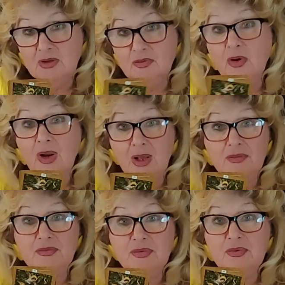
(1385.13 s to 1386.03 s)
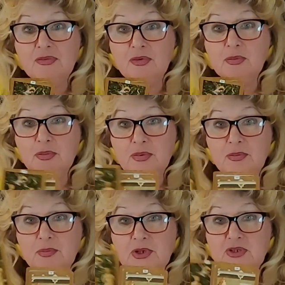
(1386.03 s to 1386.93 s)
for love, for
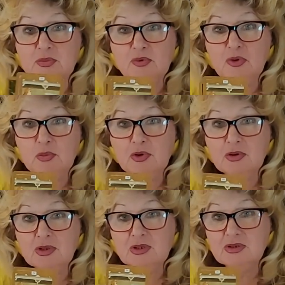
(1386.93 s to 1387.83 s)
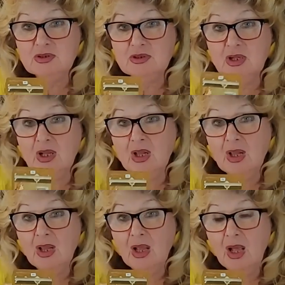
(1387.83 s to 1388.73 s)
peace, for protest,
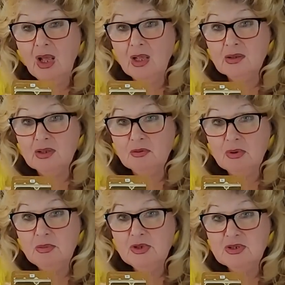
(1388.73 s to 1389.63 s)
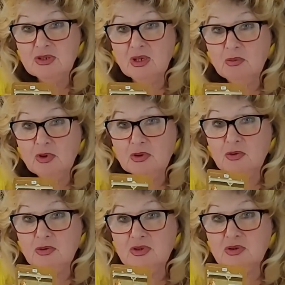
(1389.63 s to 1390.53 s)
and there will be someone
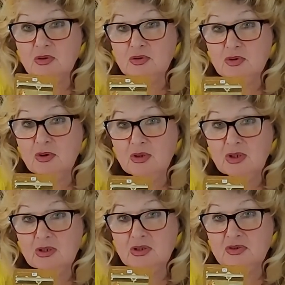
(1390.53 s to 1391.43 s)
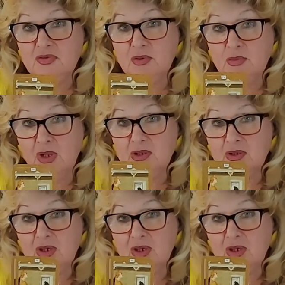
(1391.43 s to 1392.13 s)
who is controlling this from other